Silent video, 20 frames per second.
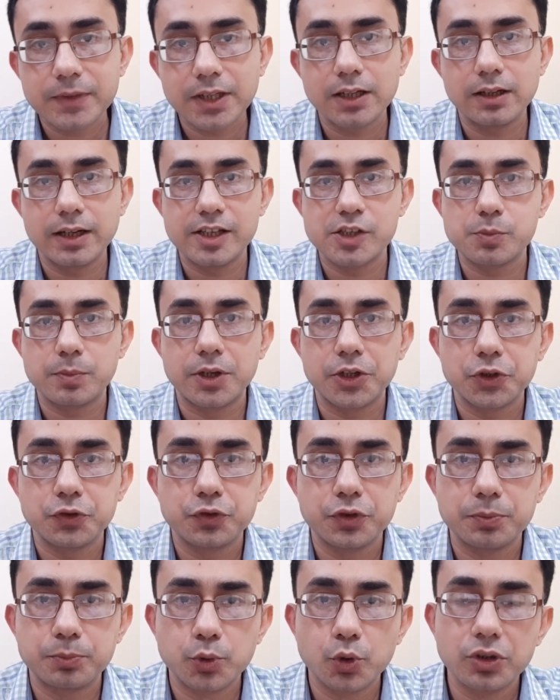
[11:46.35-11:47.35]
As part
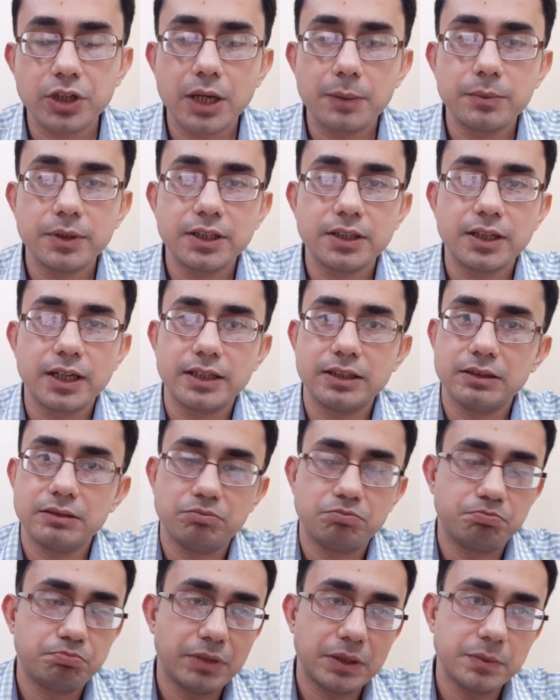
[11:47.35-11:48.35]
of your programming
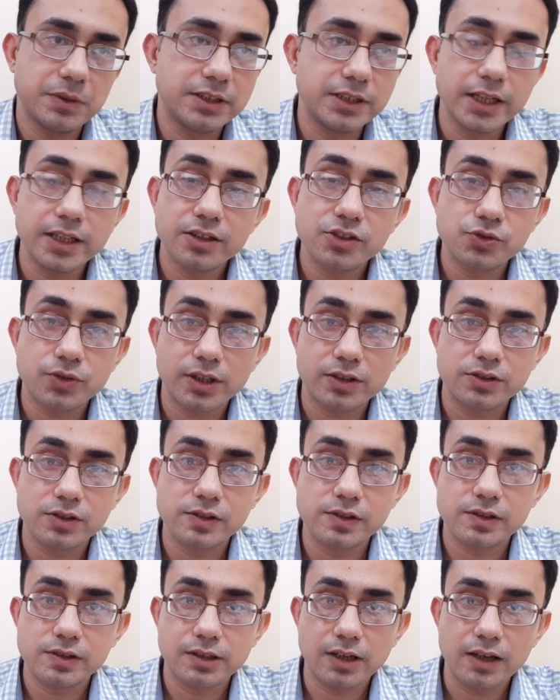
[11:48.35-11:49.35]
and maybe data
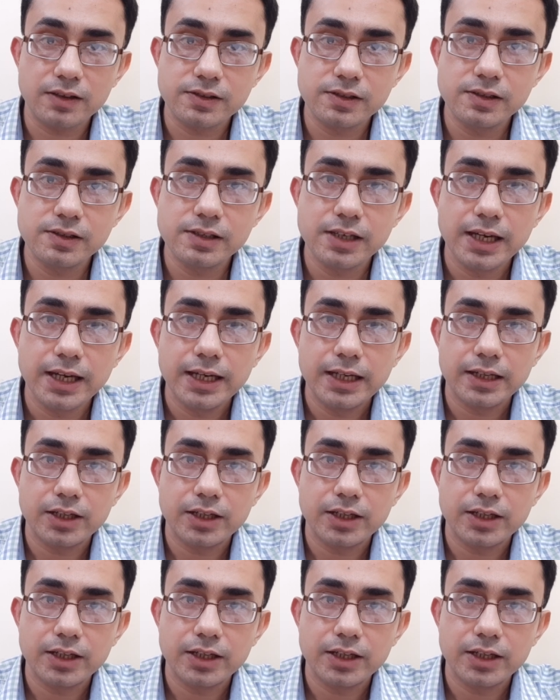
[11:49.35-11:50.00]
structures classes.